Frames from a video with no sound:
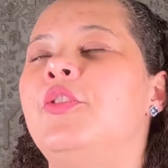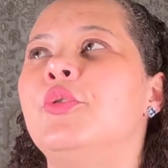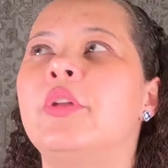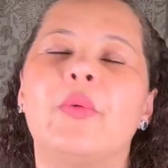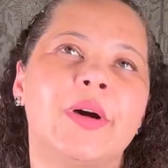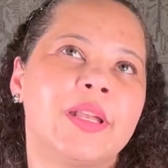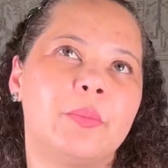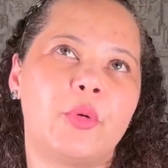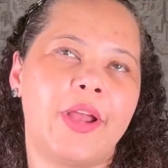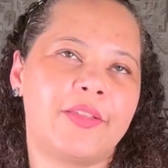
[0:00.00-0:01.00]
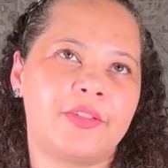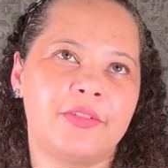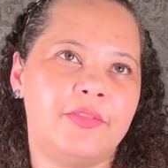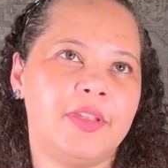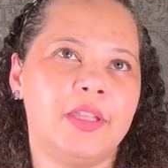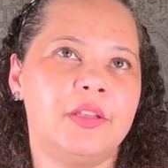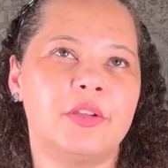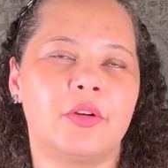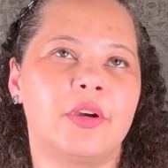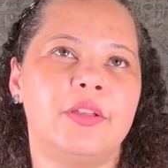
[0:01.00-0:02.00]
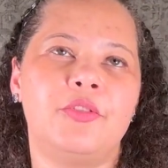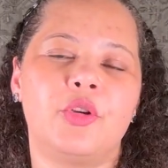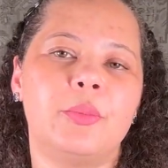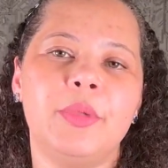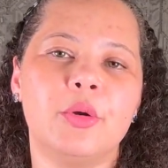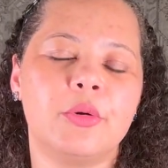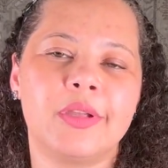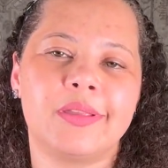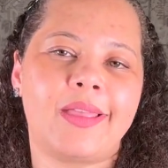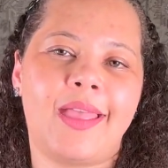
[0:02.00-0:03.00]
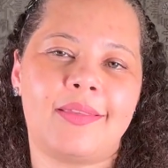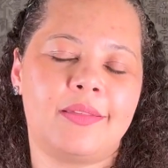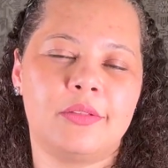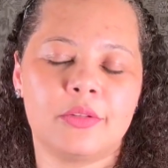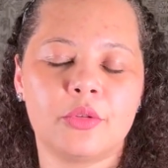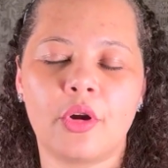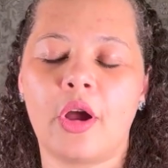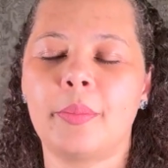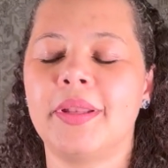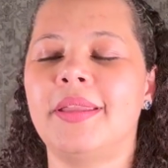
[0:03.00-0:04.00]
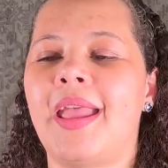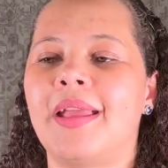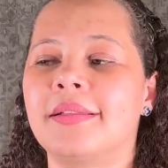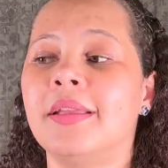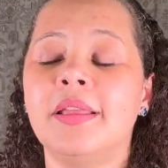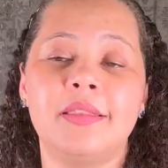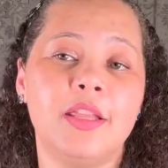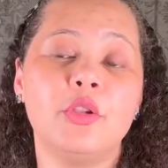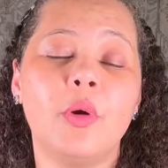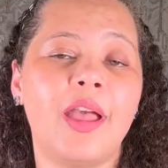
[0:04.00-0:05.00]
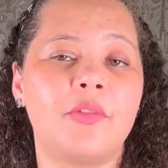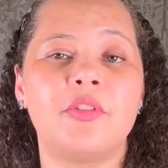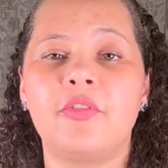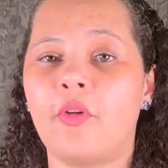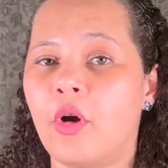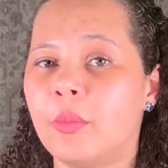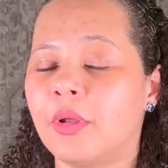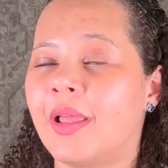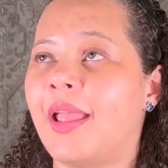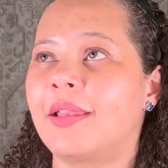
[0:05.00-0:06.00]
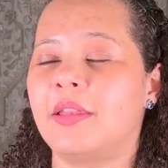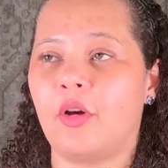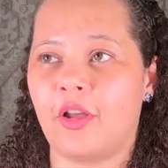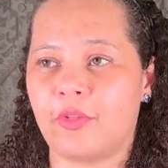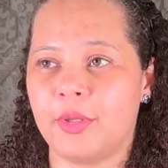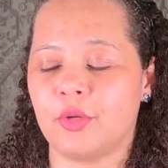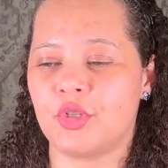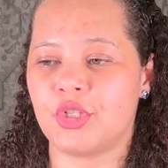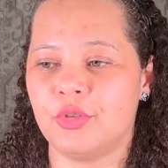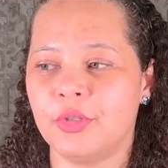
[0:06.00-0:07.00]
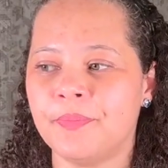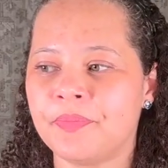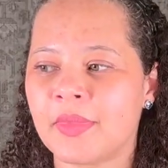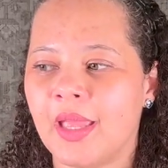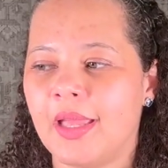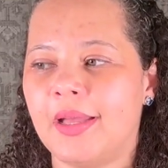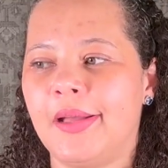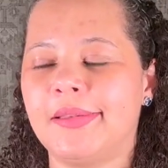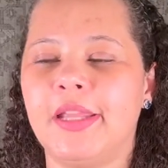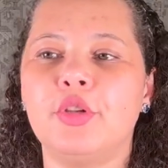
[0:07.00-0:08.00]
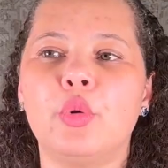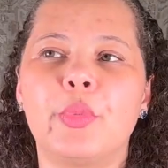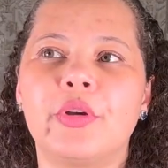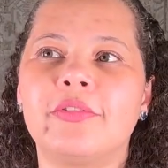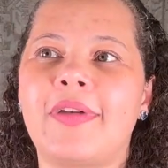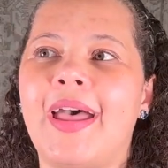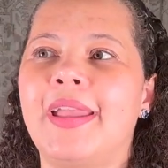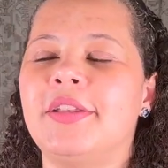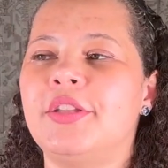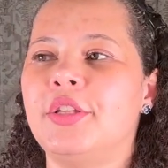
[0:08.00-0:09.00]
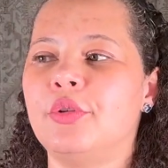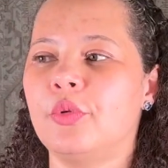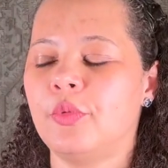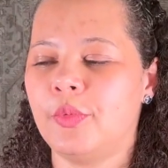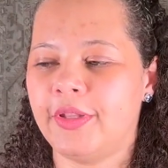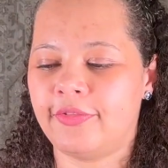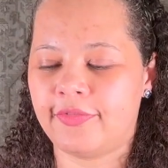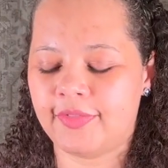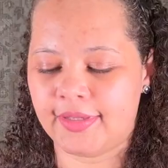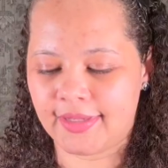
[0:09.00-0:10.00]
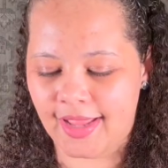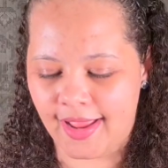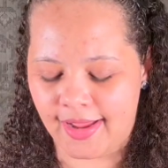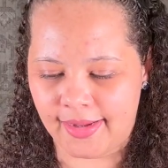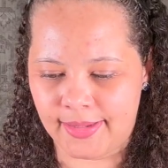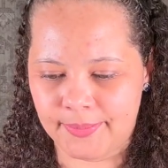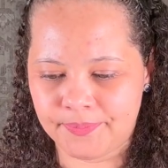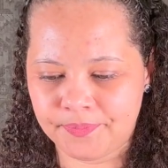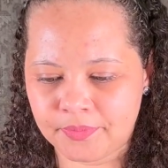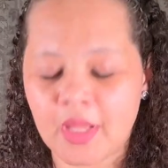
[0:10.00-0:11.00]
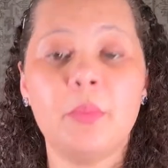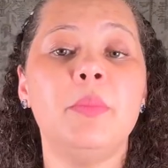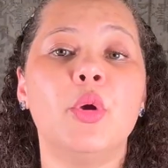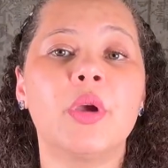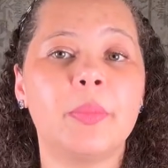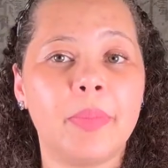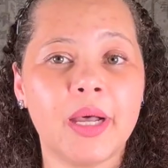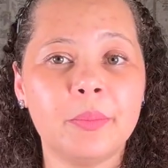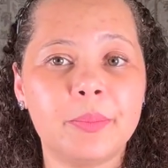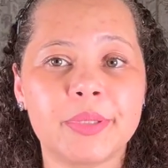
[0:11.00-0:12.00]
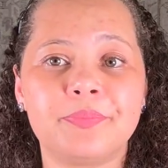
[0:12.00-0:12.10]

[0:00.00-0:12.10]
you don't want to breastfeed or if your milk hasn't dropped yet, they do have a formula at the hospital too. They do provide you with a milk pump